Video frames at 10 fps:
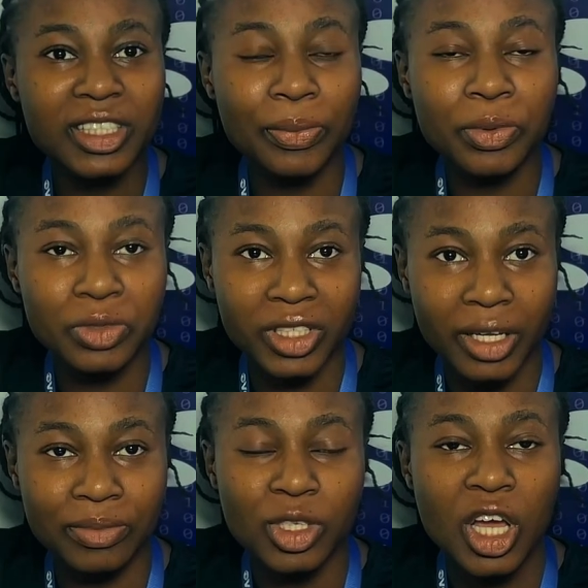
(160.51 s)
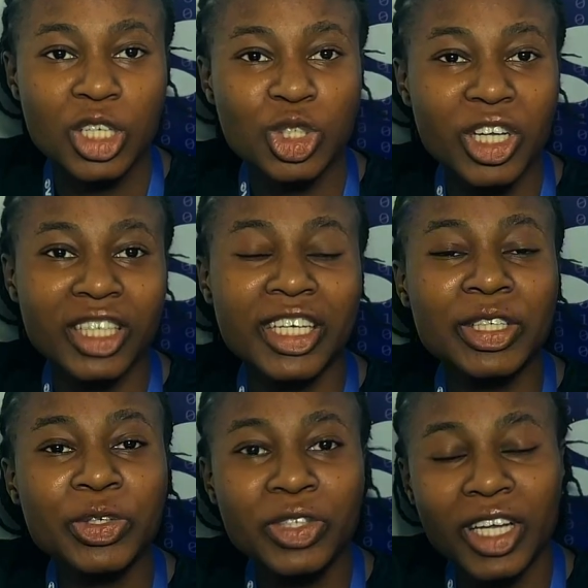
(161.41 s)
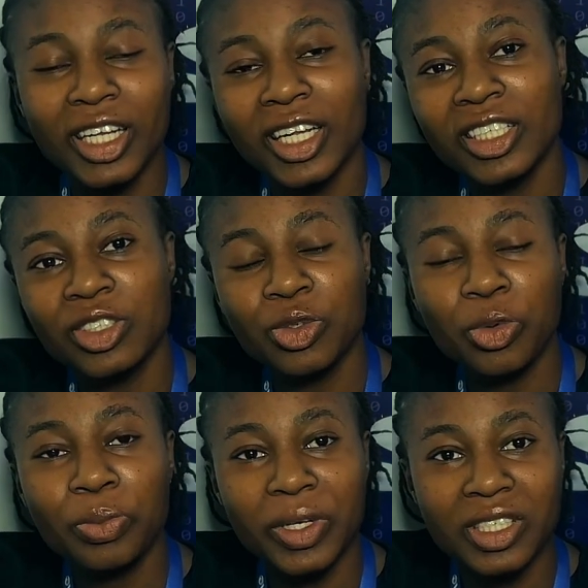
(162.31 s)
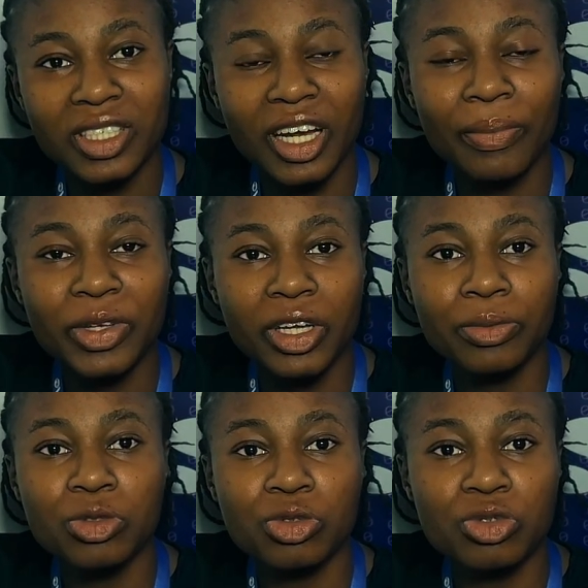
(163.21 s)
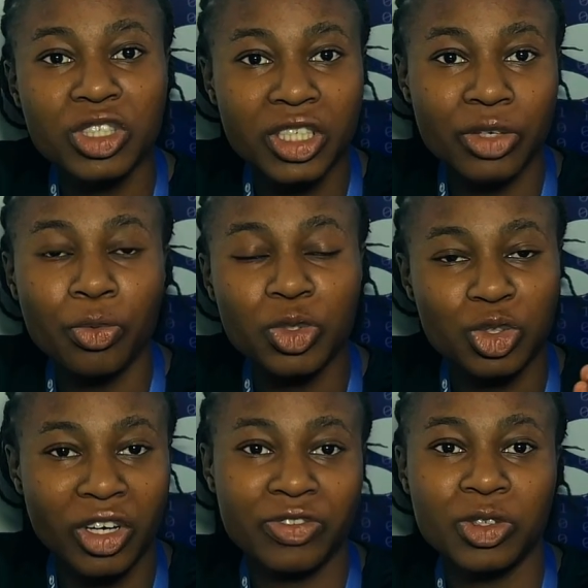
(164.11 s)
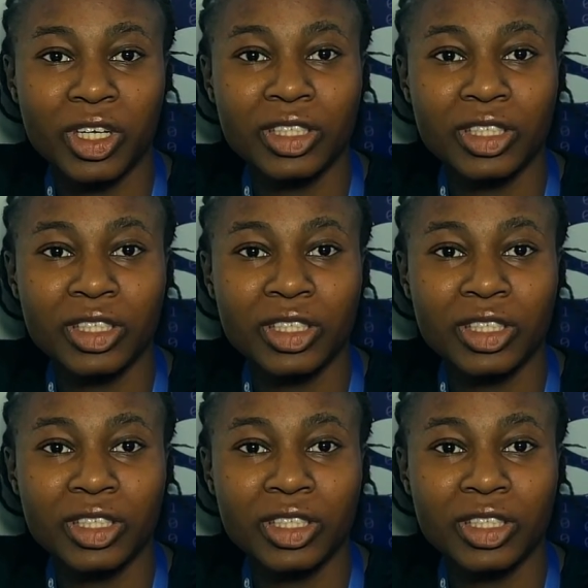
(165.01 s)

simple terms, so that a non-analytical person can be able to see what you have done,